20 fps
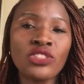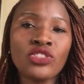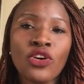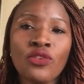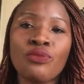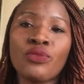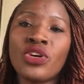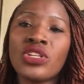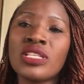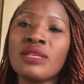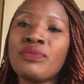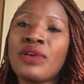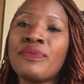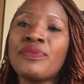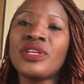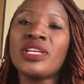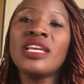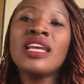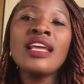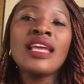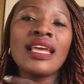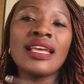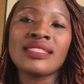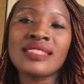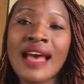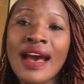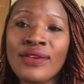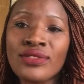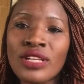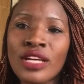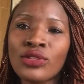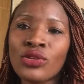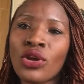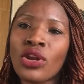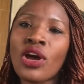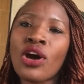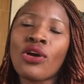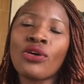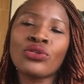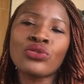money, maybe $1,000
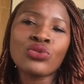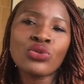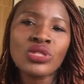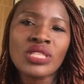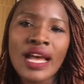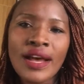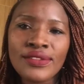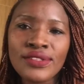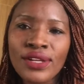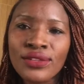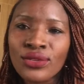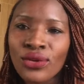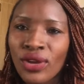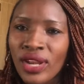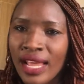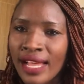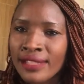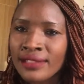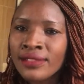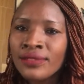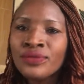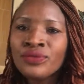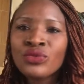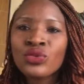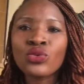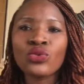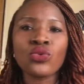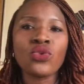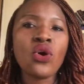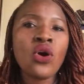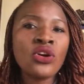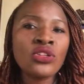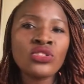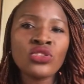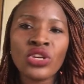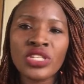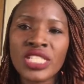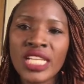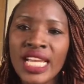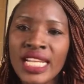or $2,000, to own
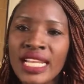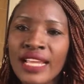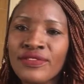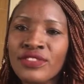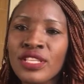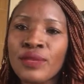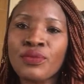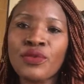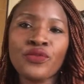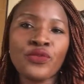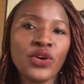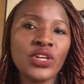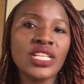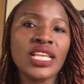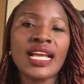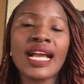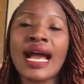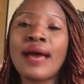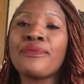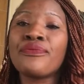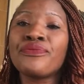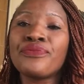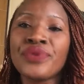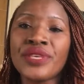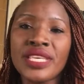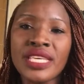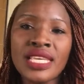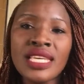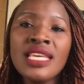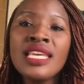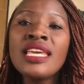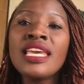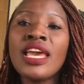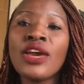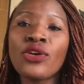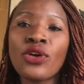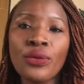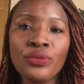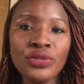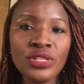such NFT before they can be a
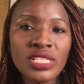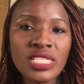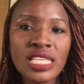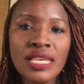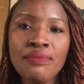community